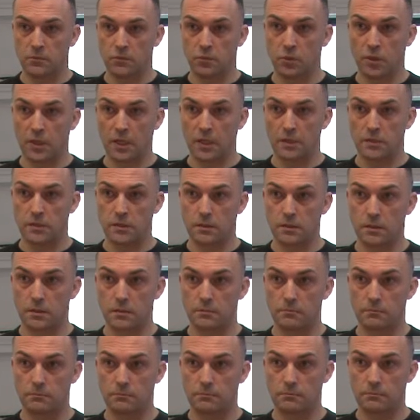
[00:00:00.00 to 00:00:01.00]
What
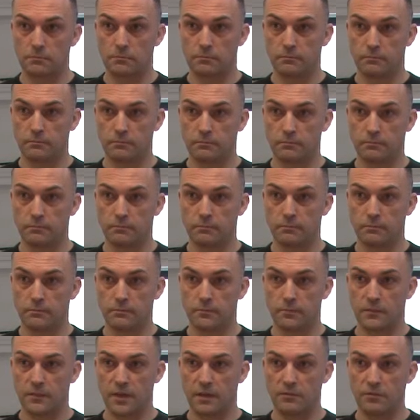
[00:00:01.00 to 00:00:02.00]
else?
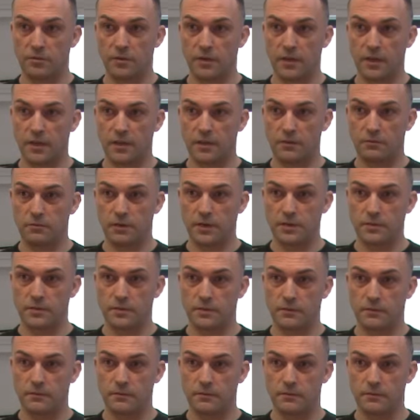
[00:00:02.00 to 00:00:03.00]
Have you got any other
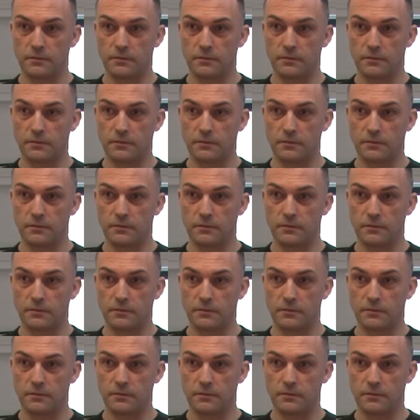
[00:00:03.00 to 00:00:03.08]
questions?